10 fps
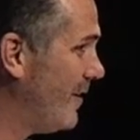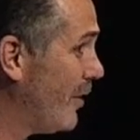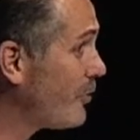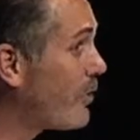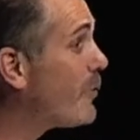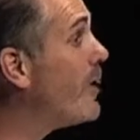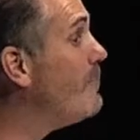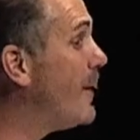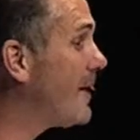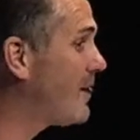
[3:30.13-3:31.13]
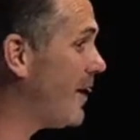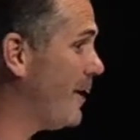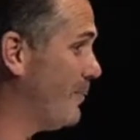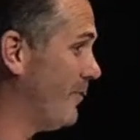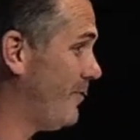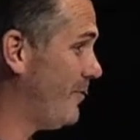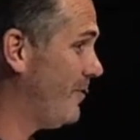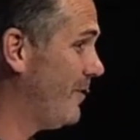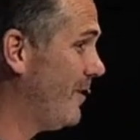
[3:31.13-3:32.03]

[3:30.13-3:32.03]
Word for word: Those are three big claims.